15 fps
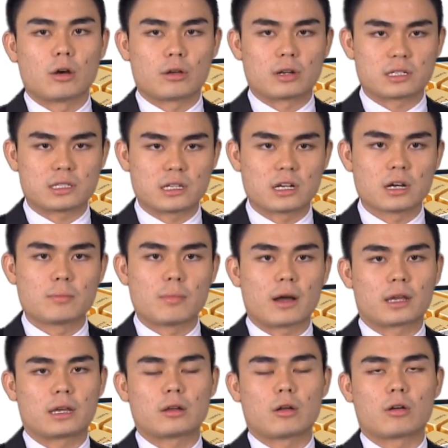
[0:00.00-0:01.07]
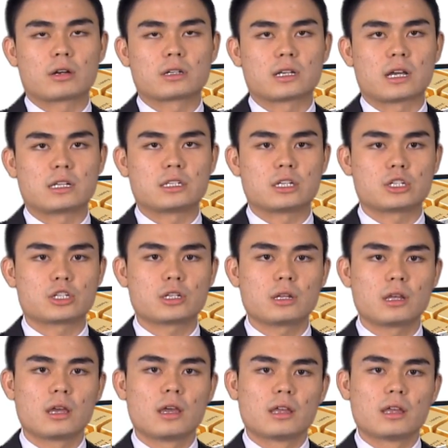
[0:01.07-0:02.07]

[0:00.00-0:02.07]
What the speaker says: on a single market organisation